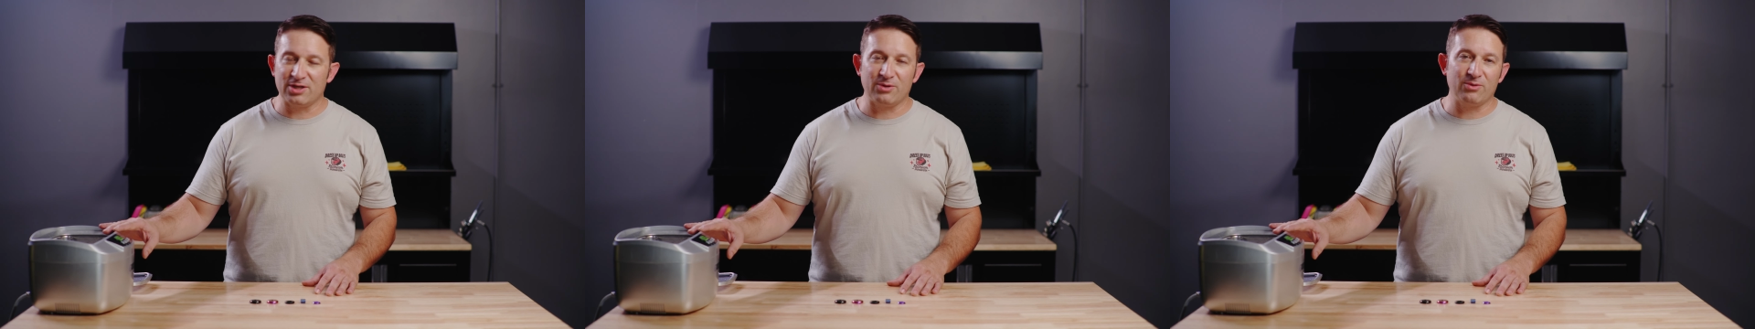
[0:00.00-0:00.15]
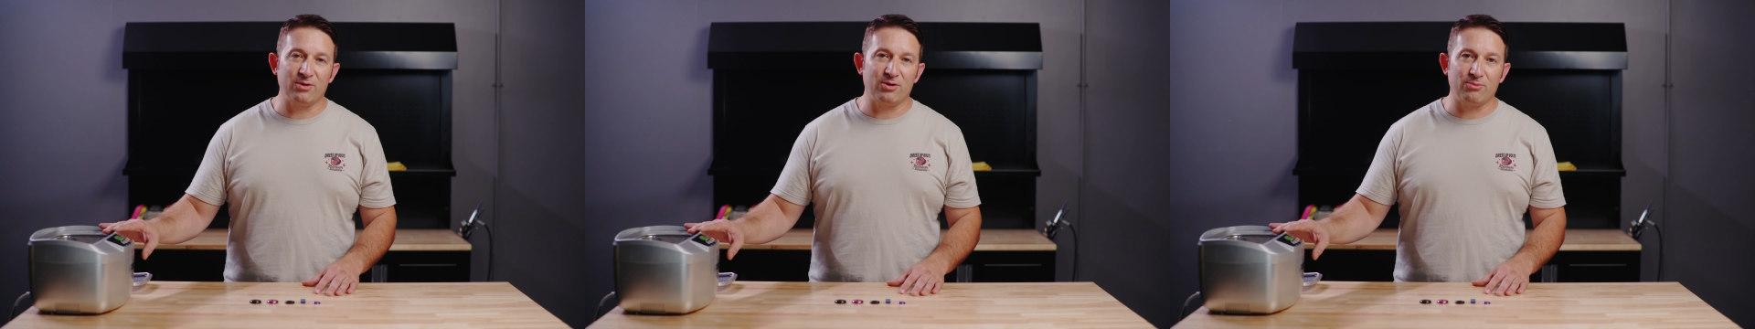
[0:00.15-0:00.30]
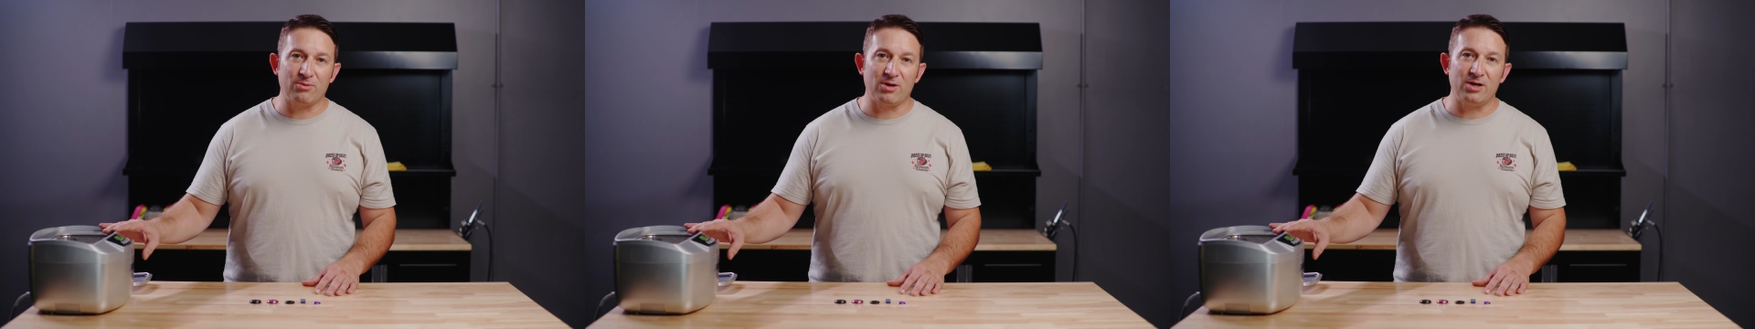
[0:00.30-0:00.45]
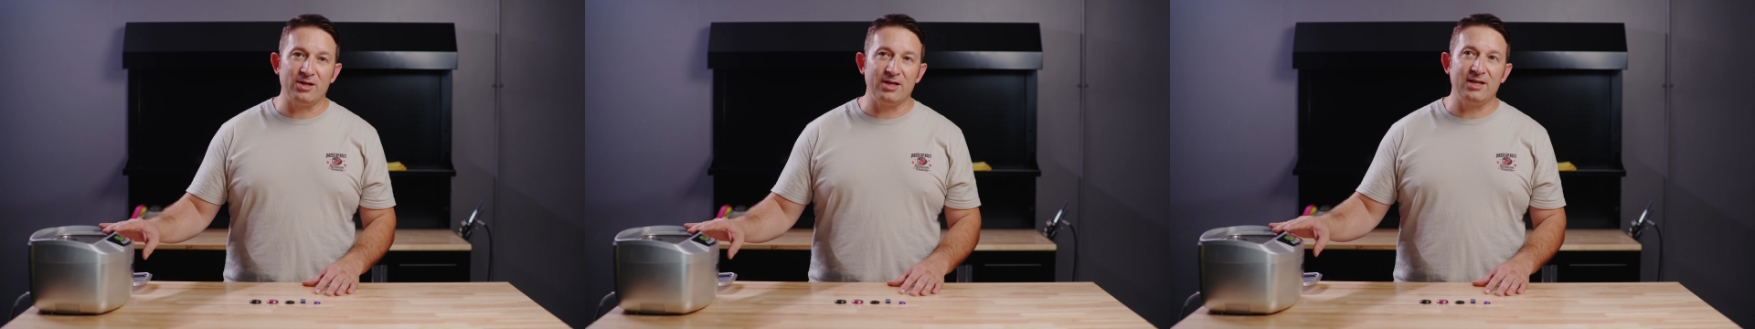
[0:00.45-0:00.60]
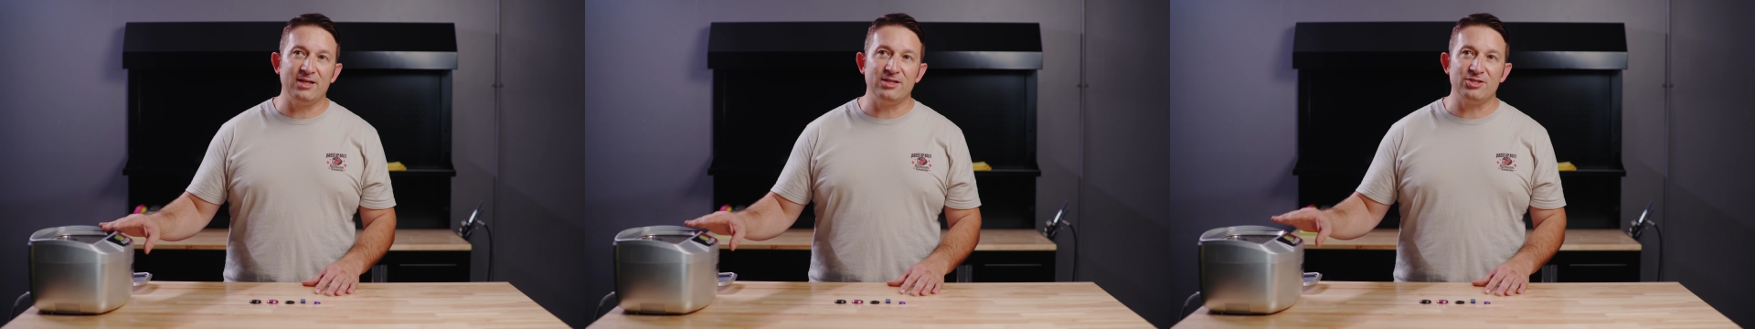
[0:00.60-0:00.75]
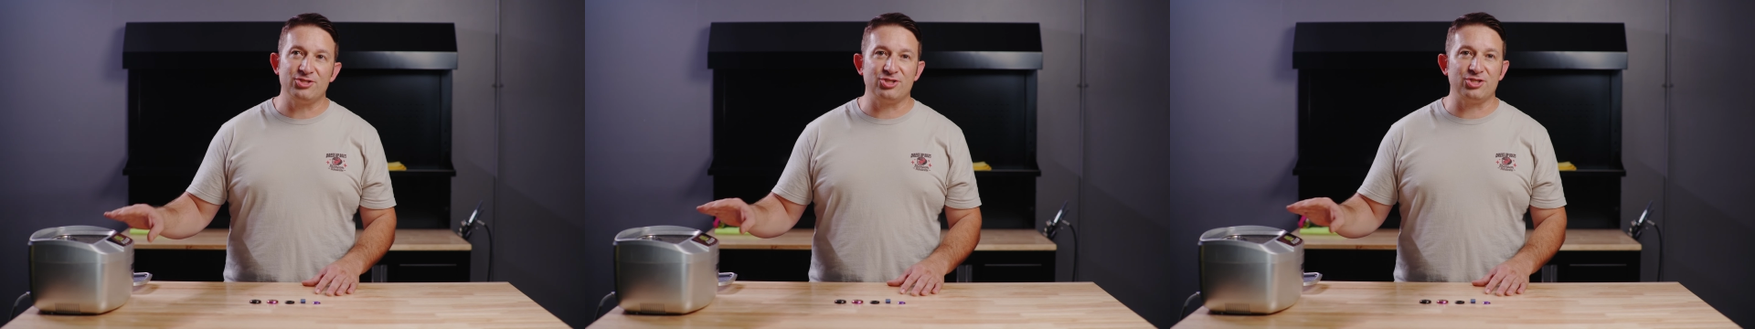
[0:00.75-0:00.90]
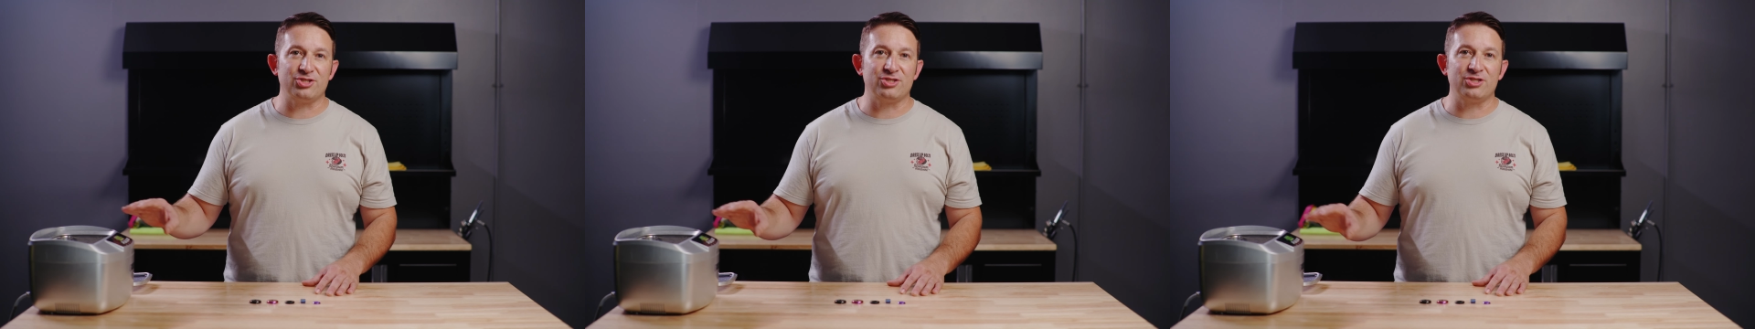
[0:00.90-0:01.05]
thing we're going to run it in
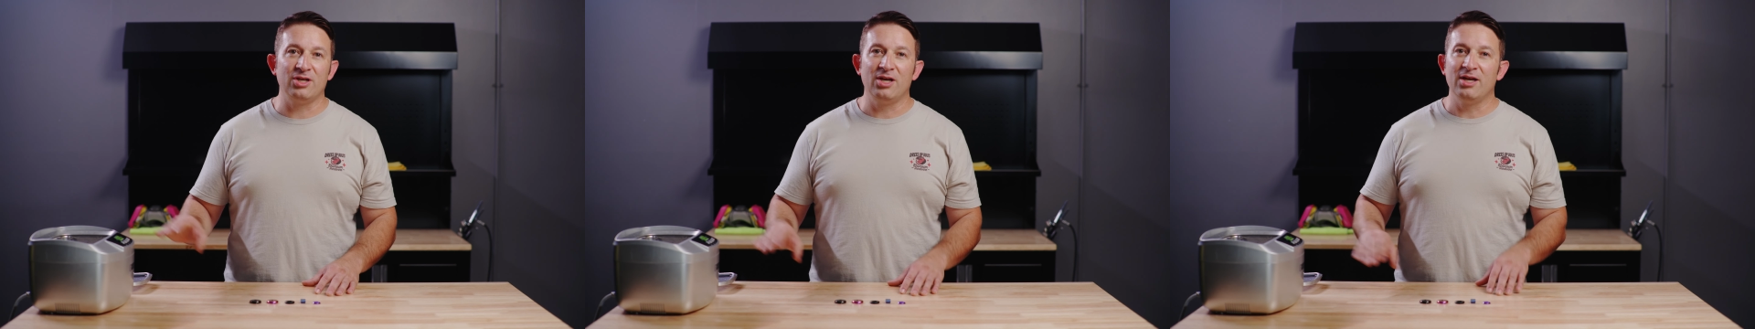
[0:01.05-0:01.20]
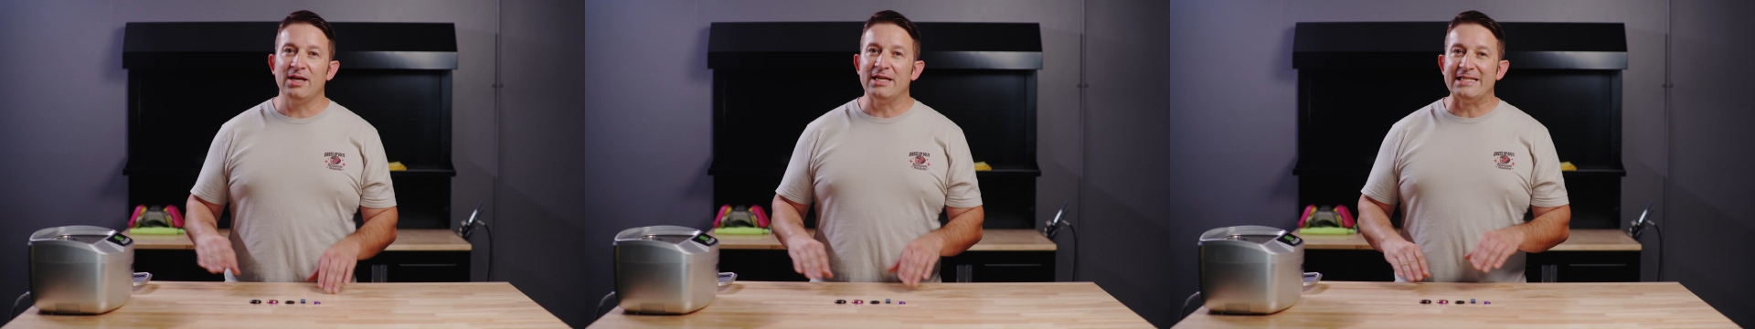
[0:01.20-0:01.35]
is just